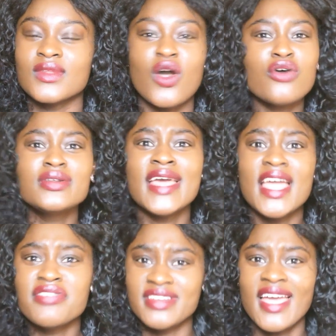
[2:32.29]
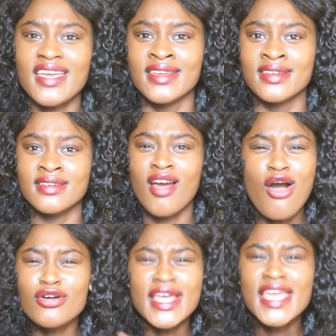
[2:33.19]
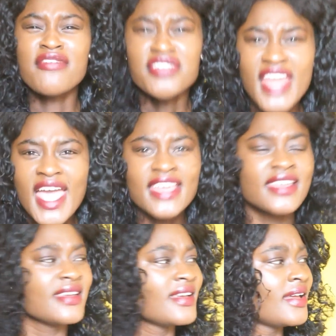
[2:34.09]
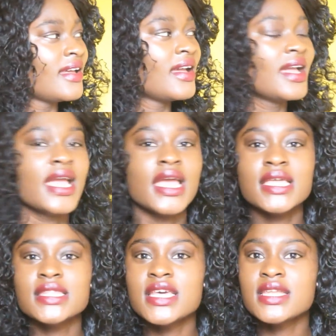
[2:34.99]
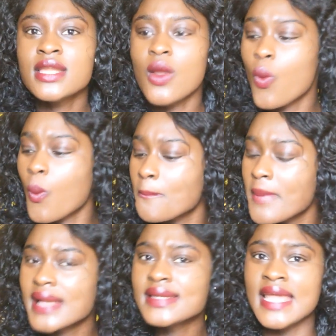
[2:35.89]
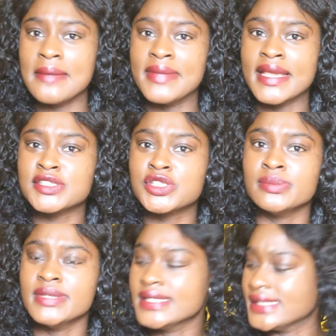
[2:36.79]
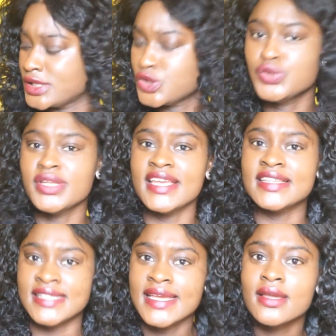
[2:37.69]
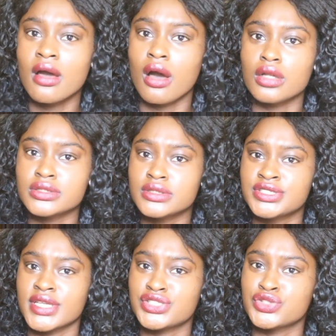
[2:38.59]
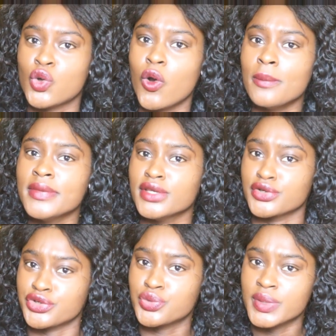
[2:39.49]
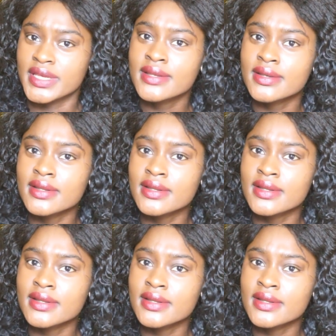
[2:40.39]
all day, every day, and then man them next to me 2 days later decides to call me a queen,